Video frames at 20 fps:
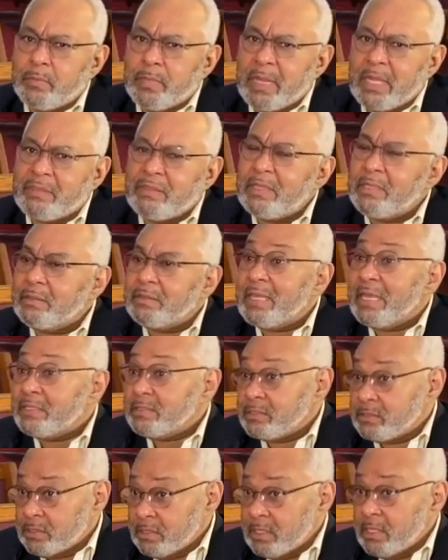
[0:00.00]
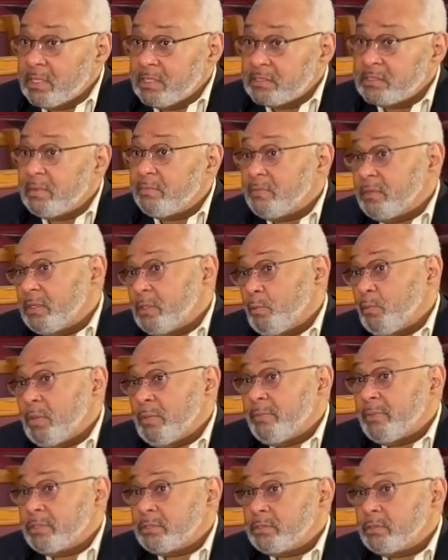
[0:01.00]
But I think that's something that we
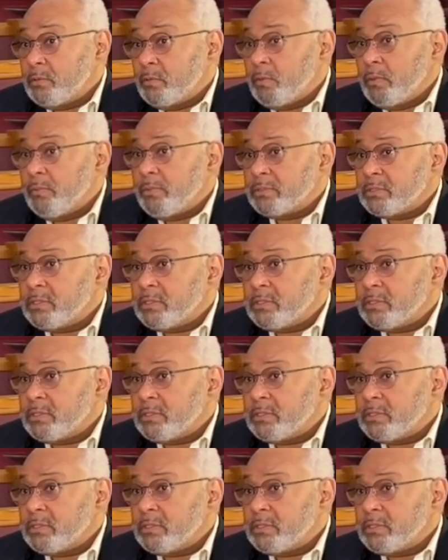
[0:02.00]
must do. We must